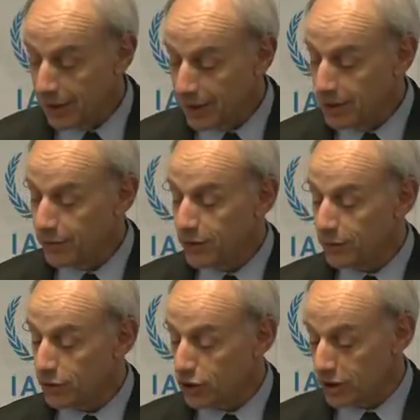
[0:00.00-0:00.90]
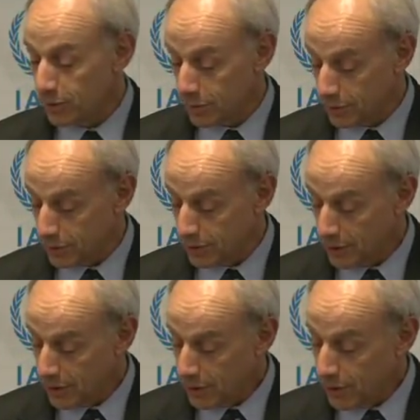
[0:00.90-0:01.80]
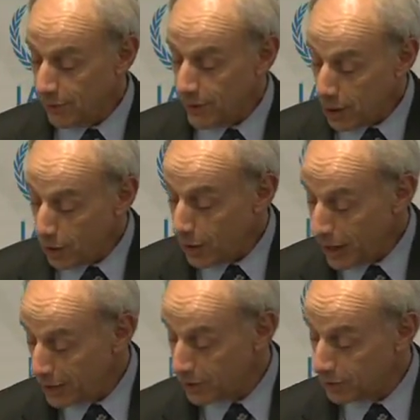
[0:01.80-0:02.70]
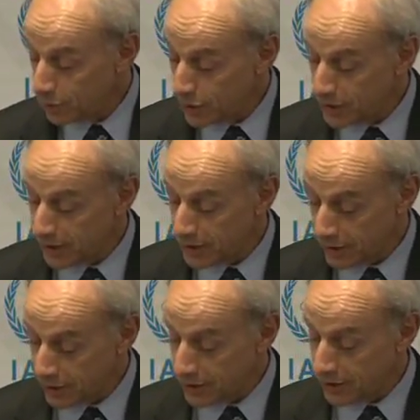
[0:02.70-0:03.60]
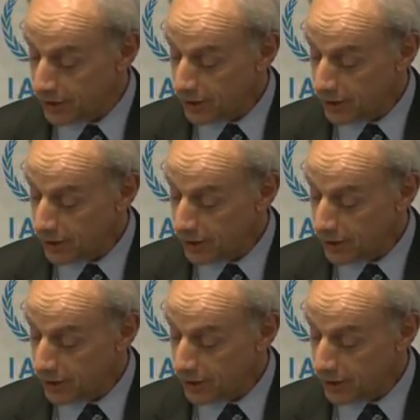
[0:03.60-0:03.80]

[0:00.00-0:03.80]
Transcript: leafy vegetables, flower-headed brassicas,